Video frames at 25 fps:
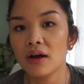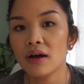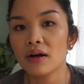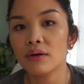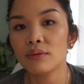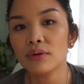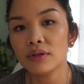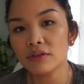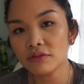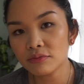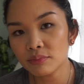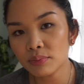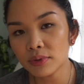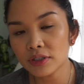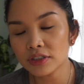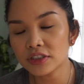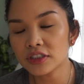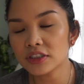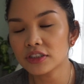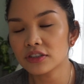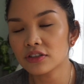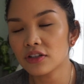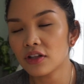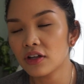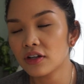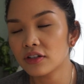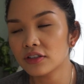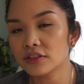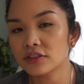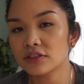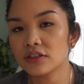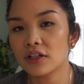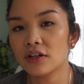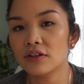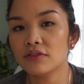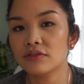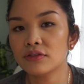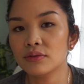we've purchased a lot of
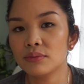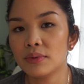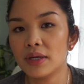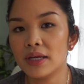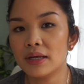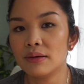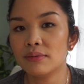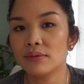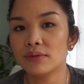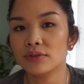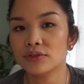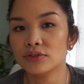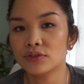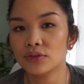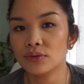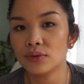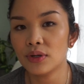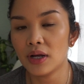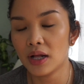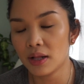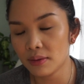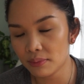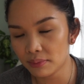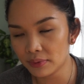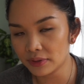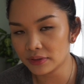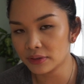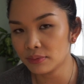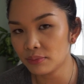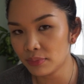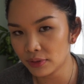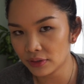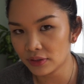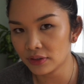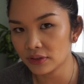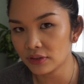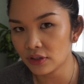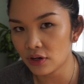stuff to be able to help us
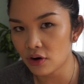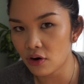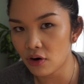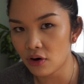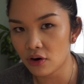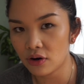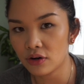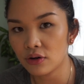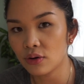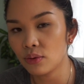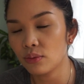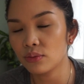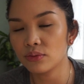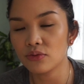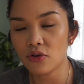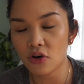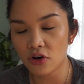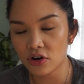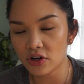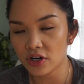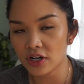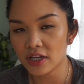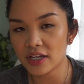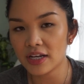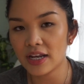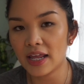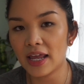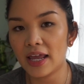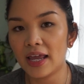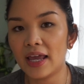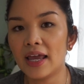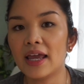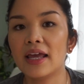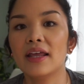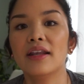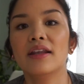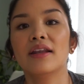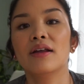build our own garden,
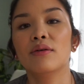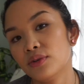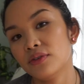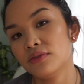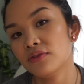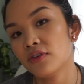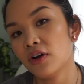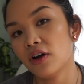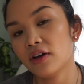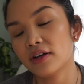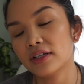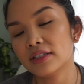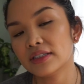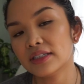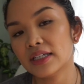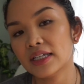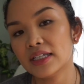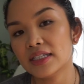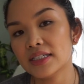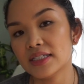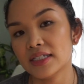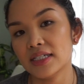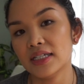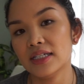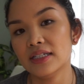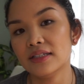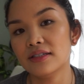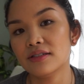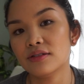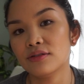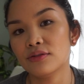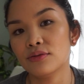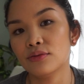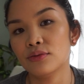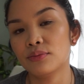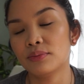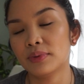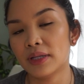and we've gotten 10 seeds
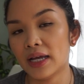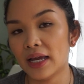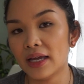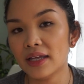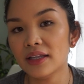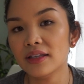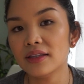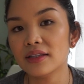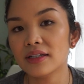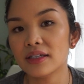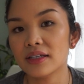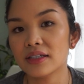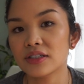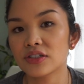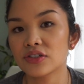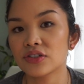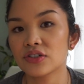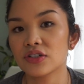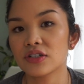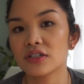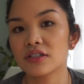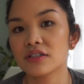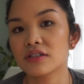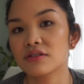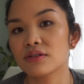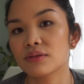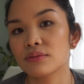to plant. It's just